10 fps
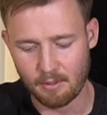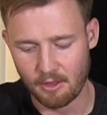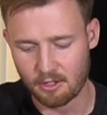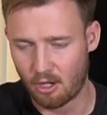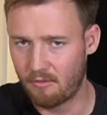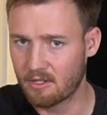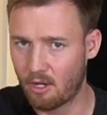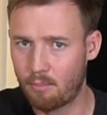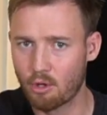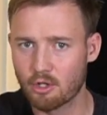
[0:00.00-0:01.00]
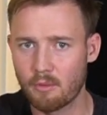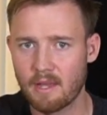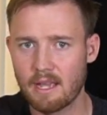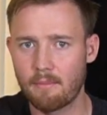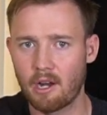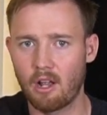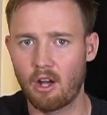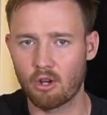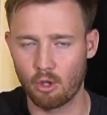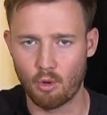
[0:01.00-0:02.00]
But the Dolphins, they'll push them here, but
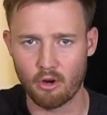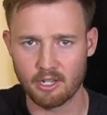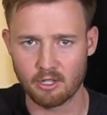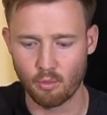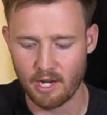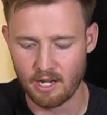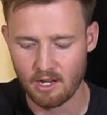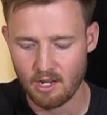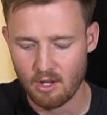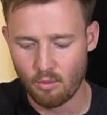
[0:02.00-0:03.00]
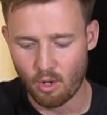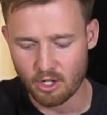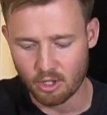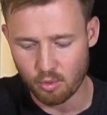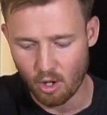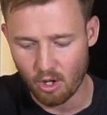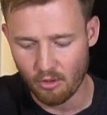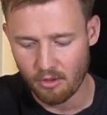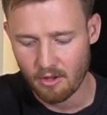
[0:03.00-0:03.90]
I'll go the Warriors to win 1-12.